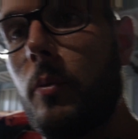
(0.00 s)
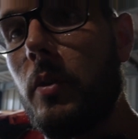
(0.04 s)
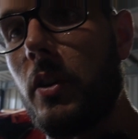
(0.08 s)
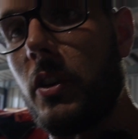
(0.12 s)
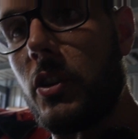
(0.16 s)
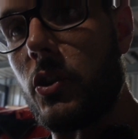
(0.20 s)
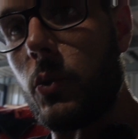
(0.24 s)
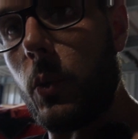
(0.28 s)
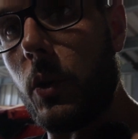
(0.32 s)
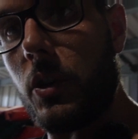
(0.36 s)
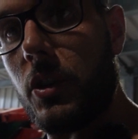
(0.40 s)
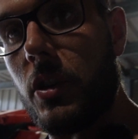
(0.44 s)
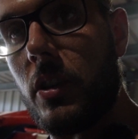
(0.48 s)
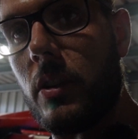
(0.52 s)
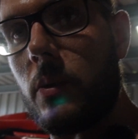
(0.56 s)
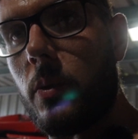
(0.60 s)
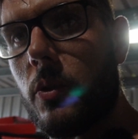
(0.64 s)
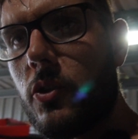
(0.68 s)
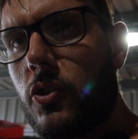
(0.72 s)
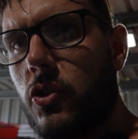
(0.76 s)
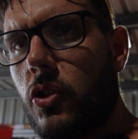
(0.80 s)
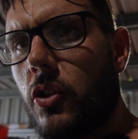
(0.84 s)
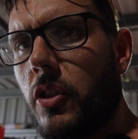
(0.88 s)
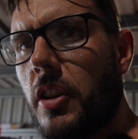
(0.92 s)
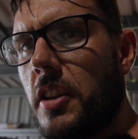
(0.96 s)
your switches,
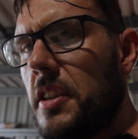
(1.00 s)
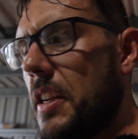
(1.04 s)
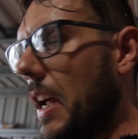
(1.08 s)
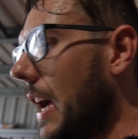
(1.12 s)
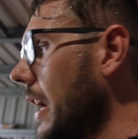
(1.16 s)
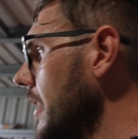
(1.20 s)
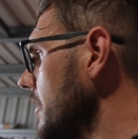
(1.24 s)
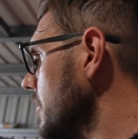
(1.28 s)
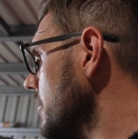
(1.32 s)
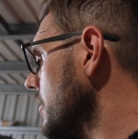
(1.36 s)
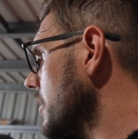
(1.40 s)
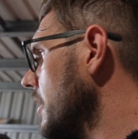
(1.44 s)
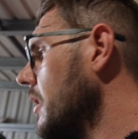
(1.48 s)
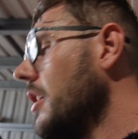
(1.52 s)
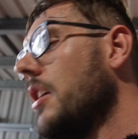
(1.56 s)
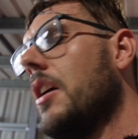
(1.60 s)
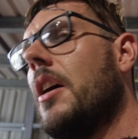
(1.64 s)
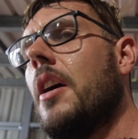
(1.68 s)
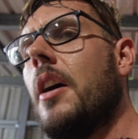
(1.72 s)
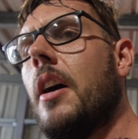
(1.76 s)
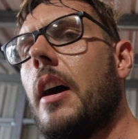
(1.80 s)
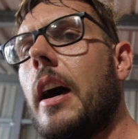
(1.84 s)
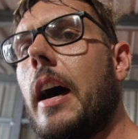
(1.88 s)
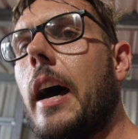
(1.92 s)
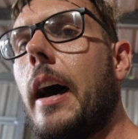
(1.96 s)
which is on the dash.
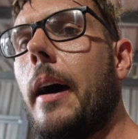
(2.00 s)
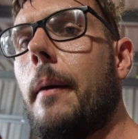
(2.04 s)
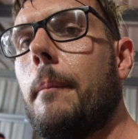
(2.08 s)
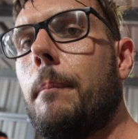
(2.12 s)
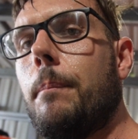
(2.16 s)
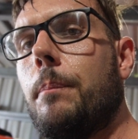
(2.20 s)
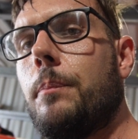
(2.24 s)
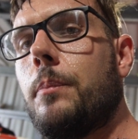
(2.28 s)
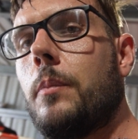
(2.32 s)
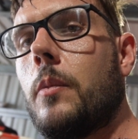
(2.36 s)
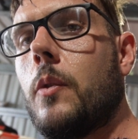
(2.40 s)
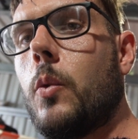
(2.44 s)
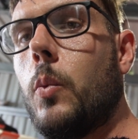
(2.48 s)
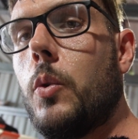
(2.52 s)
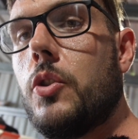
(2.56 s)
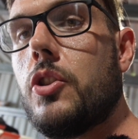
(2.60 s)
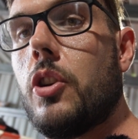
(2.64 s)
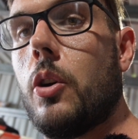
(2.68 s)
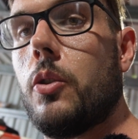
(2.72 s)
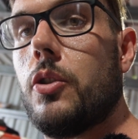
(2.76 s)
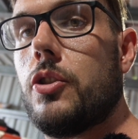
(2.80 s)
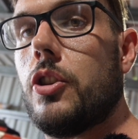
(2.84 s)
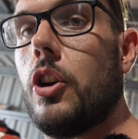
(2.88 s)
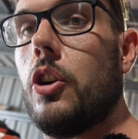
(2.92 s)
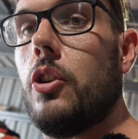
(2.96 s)
Which
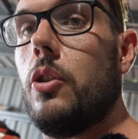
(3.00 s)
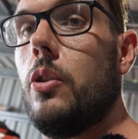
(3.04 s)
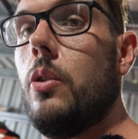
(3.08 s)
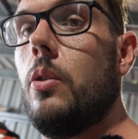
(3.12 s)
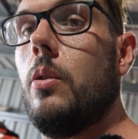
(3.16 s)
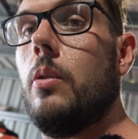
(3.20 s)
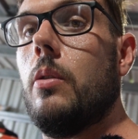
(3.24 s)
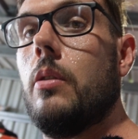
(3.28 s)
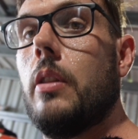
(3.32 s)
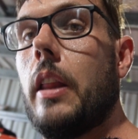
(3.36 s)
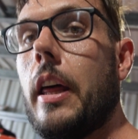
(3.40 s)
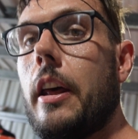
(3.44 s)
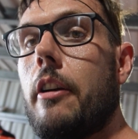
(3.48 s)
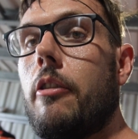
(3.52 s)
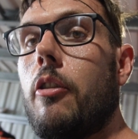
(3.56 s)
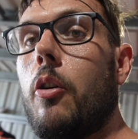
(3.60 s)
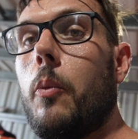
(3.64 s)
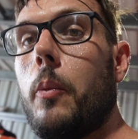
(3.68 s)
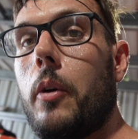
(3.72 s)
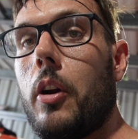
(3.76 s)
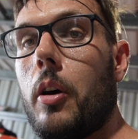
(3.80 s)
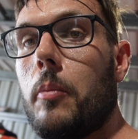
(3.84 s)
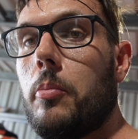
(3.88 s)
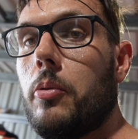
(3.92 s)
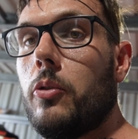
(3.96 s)
I'll show you later on
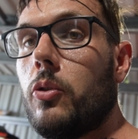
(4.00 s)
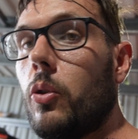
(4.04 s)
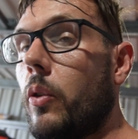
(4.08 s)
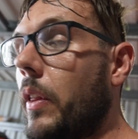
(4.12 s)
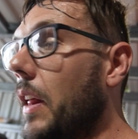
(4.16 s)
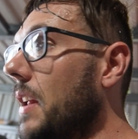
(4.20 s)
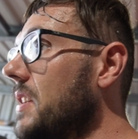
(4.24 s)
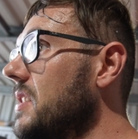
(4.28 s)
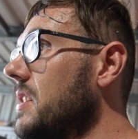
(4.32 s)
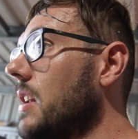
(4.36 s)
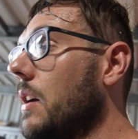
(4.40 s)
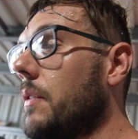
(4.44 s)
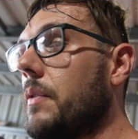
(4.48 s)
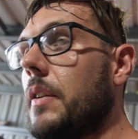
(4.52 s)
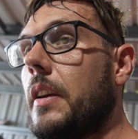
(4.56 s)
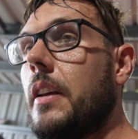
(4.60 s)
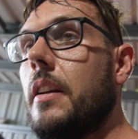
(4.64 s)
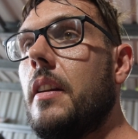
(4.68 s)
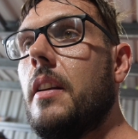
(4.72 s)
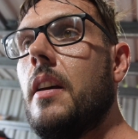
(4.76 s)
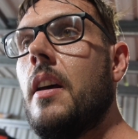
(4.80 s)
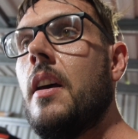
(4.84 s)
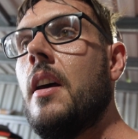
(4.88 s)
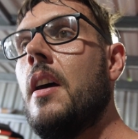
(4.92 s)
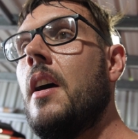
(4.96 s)
when I put all that stuff in.